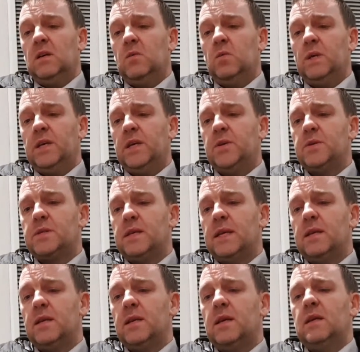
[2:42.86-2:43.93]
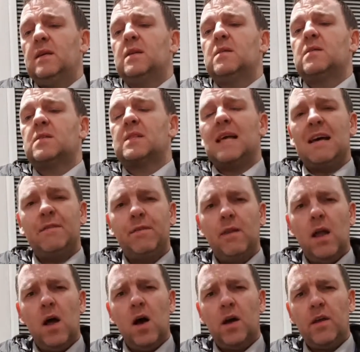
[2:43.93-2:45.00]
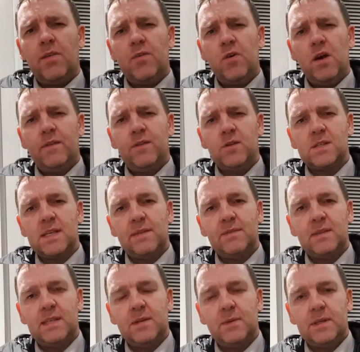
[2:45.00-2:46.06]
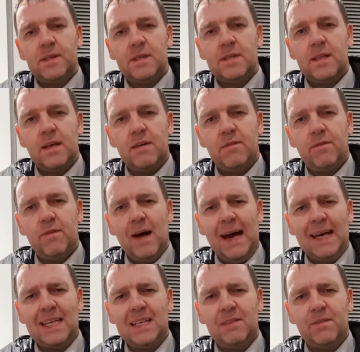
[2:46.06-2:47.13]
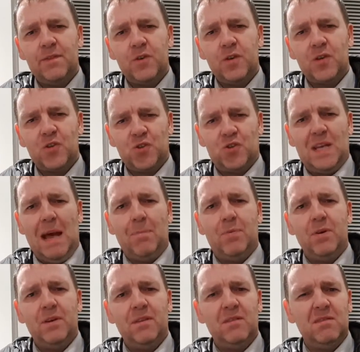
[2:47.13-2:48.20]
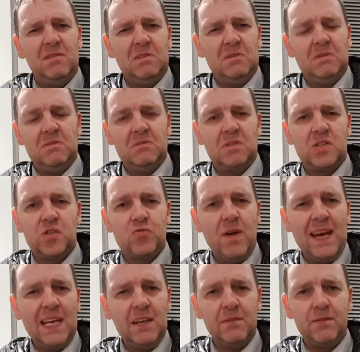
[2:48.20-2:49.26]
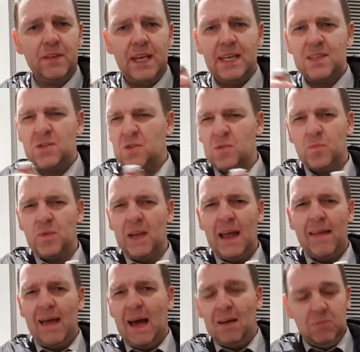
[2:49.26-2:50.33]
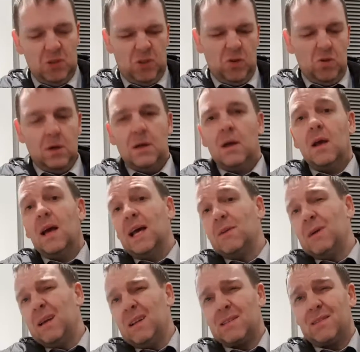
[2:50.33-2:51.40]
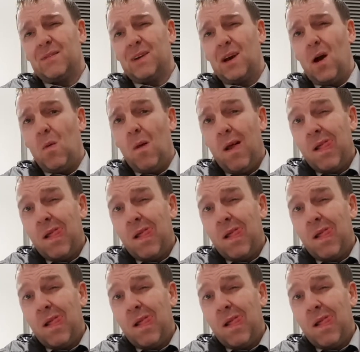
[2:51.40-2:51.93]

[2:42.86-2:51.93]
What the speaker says: we're using the Saf Lager 3470, which is the Weinverstappen strain of yeast or something like that, I'm not sure. Anyway, let's have a go.